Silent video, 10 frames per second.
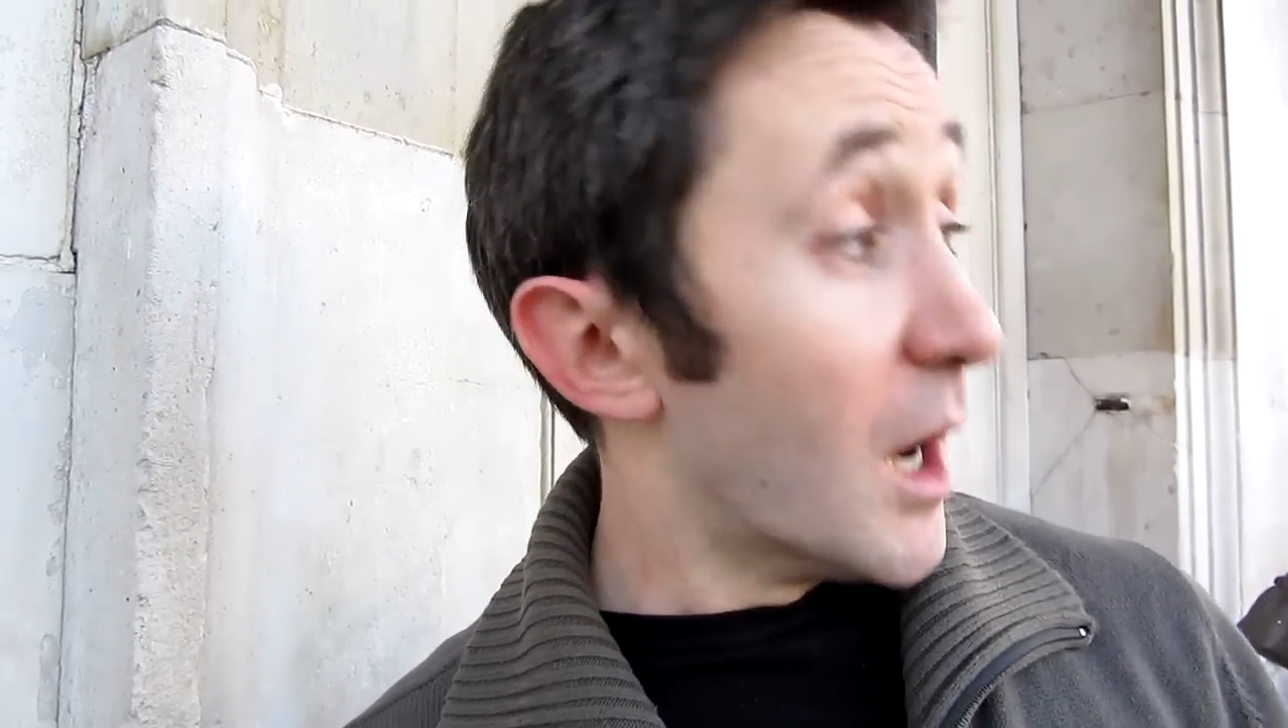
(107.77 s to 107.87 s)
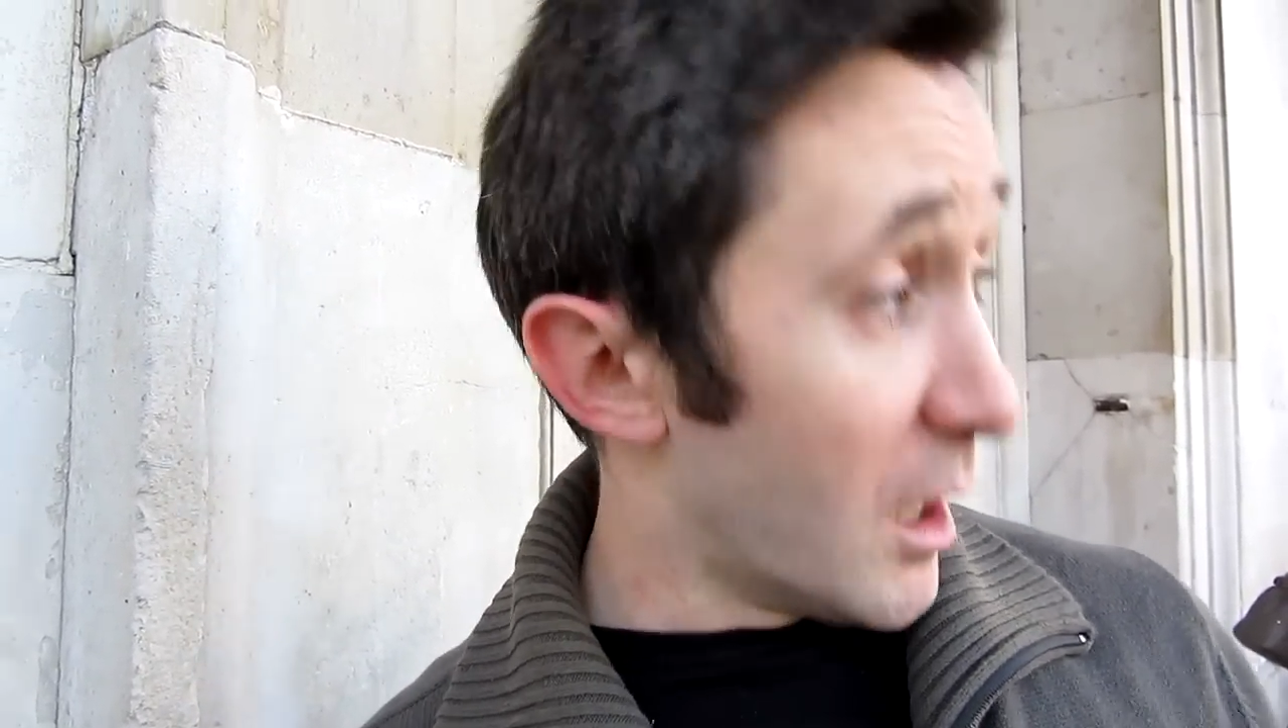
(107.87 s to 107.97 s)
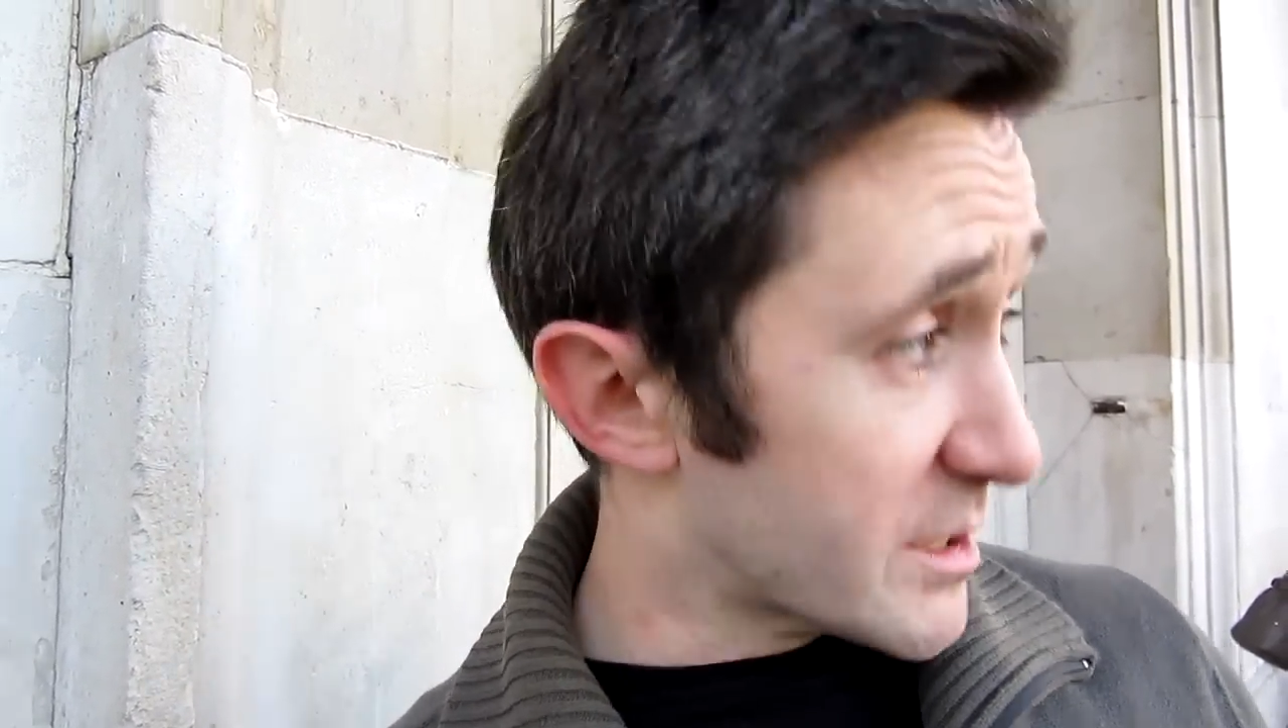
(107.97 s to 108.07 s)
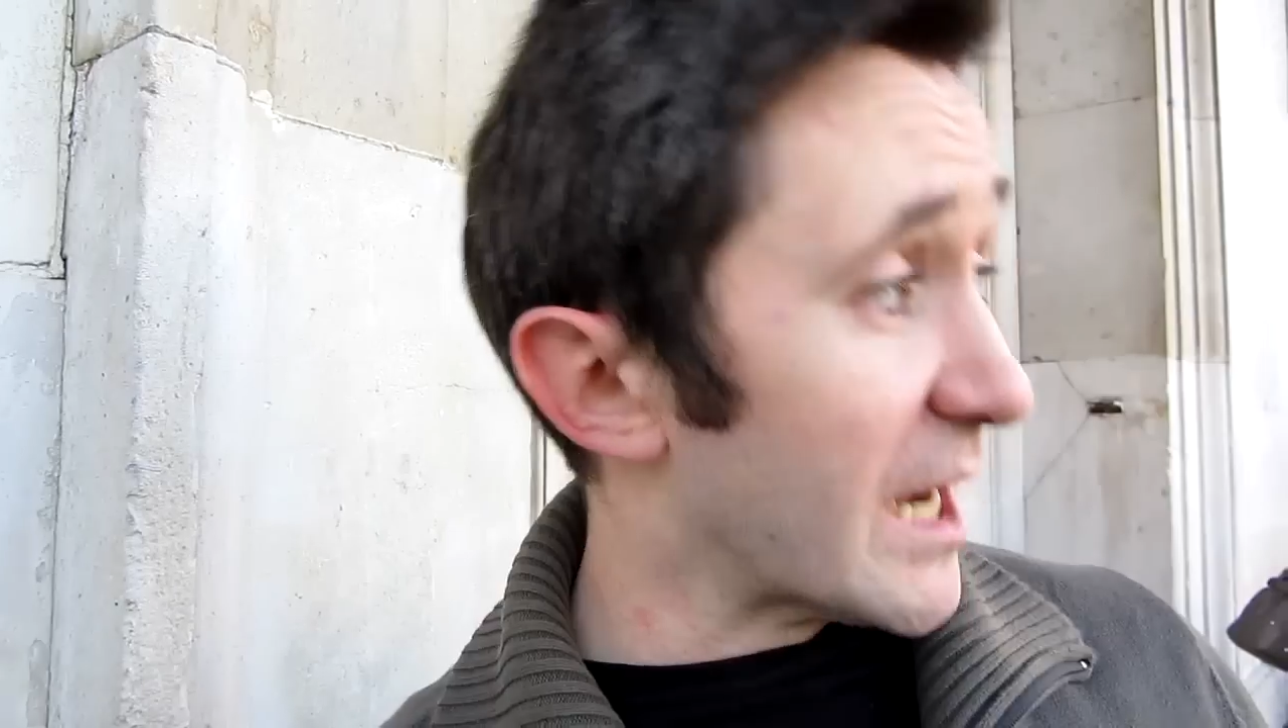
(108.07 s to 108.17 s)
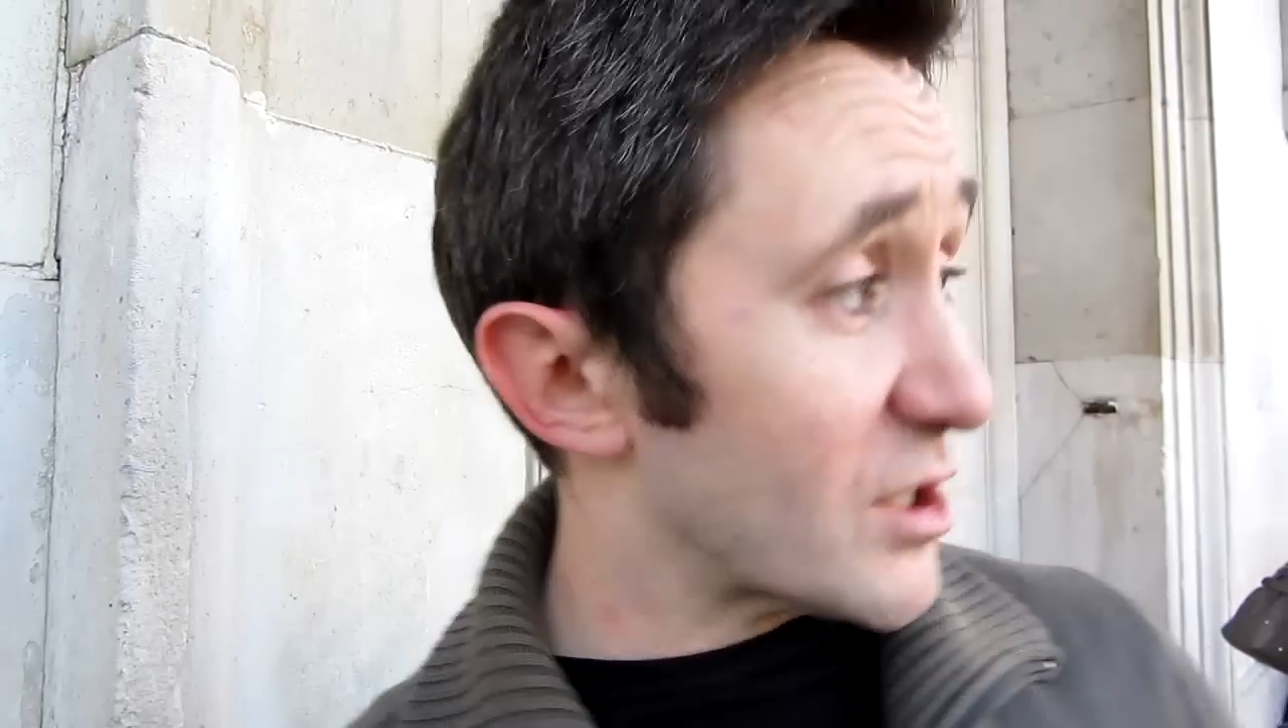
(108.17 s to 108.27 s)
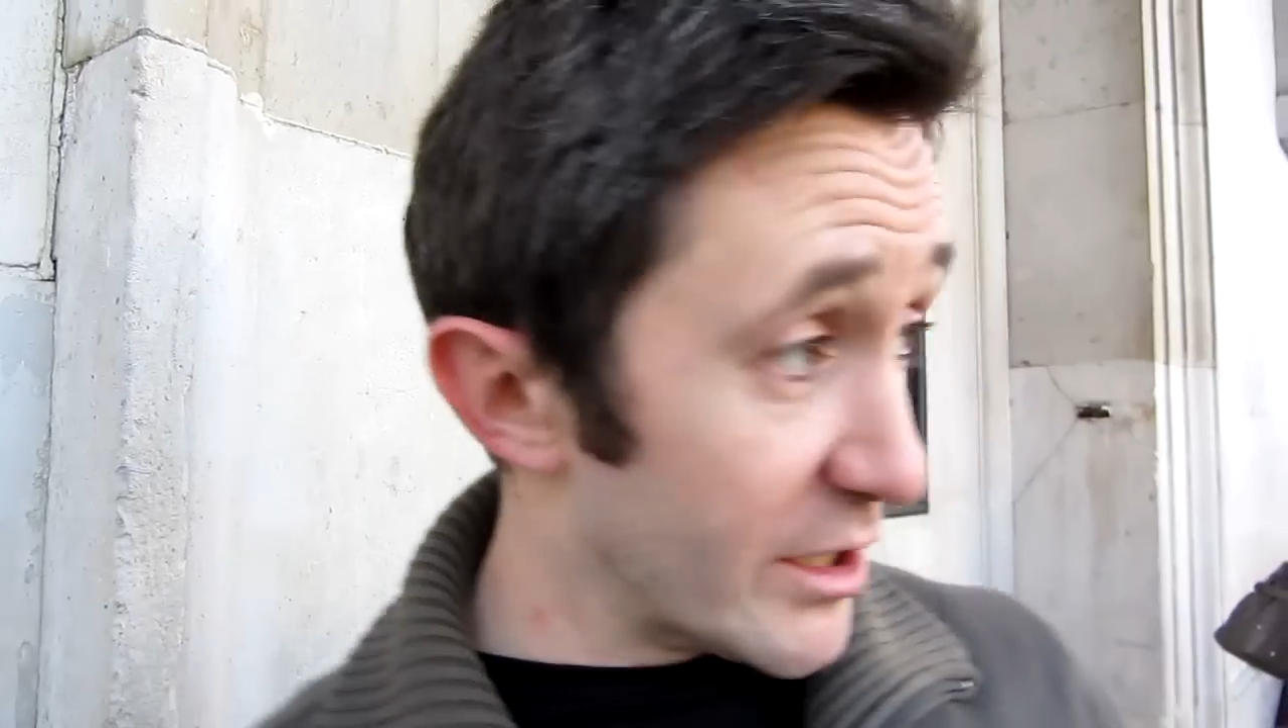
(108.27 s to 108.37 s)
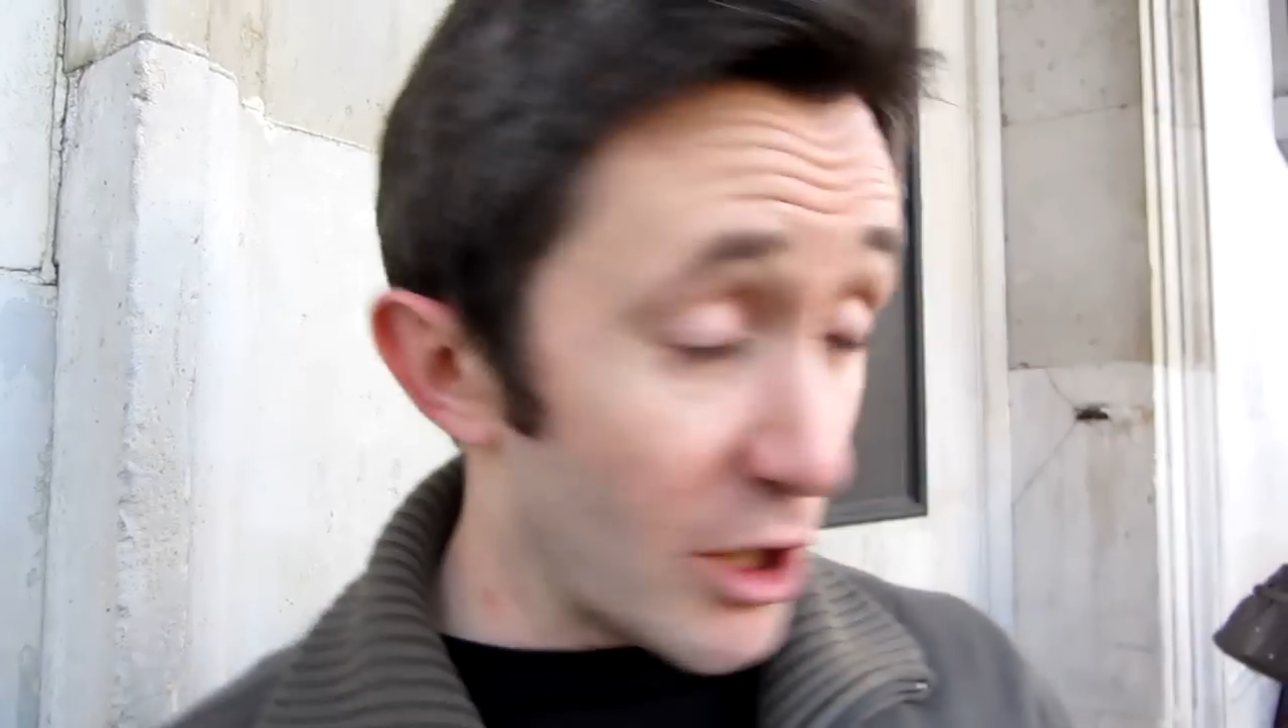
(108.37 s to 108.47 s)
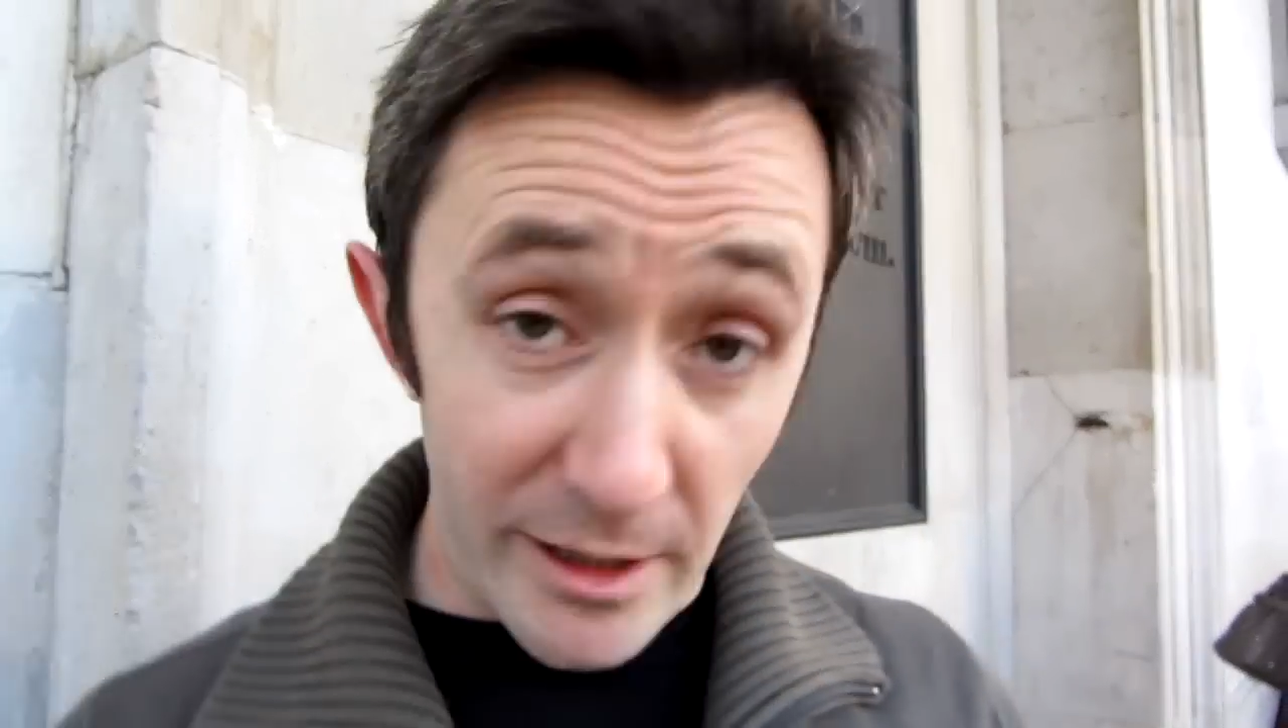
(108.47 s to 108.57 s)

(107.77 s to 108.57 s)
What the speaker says: I was actually